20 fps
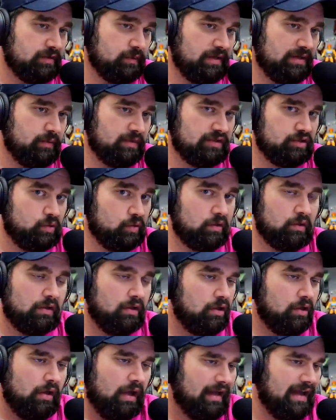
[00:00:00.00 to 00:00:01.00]
and she he was doing
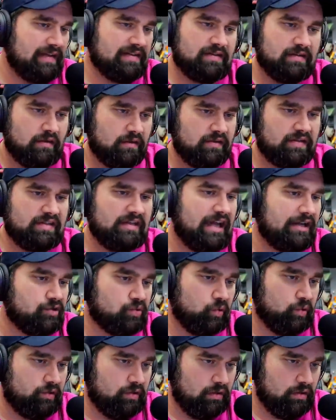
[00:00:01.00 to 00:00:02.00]
i guess
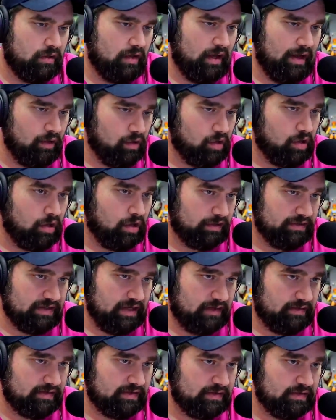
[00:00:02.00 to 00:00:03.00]
scheduled alcohol
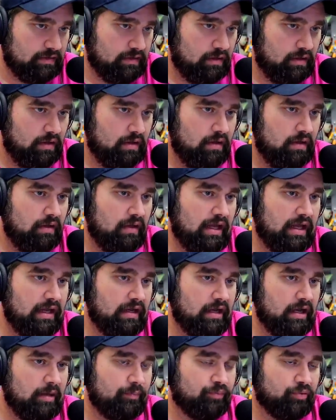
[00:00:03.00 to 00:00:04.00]
tests
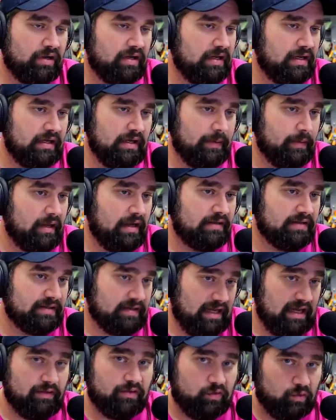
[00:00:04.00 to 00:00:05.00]
and uh, Britney and and
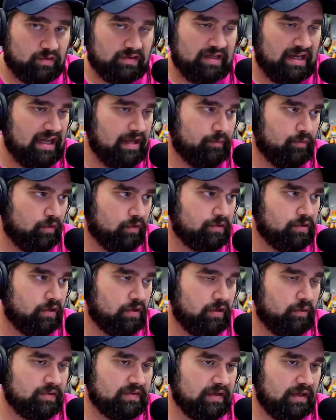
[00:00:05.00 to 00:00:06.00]
Sam, through Sam, her
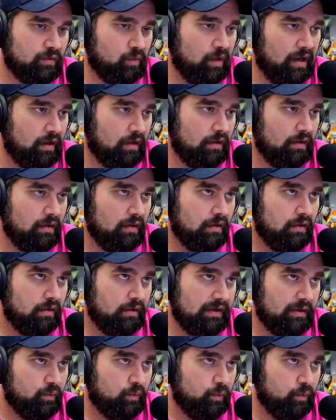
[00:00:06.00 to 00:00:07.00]
attorney was like, well,
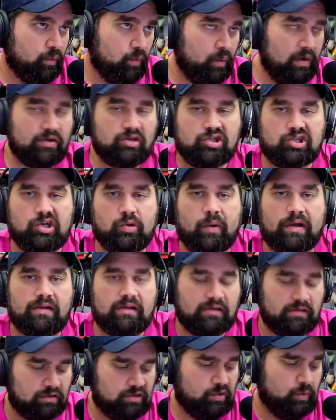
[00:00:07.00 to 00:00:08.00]
he we, she want
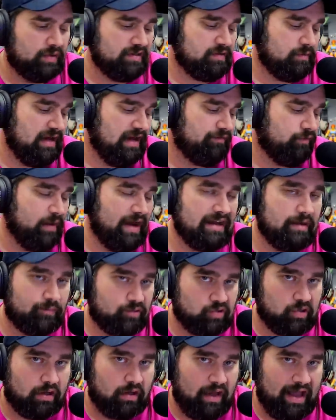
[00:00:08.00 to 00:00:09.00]
she wants him to have random
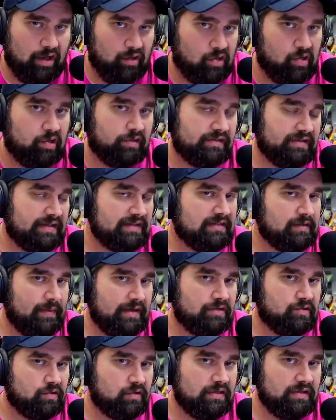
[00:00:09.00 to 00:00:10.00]
dr- alcohol tests to
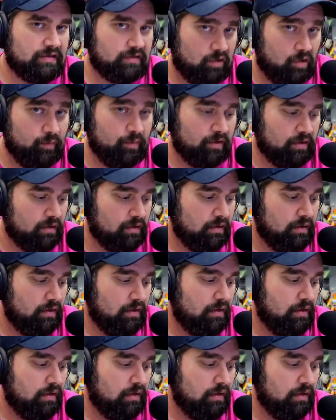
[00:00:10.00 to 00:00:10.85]
make sure he's sober.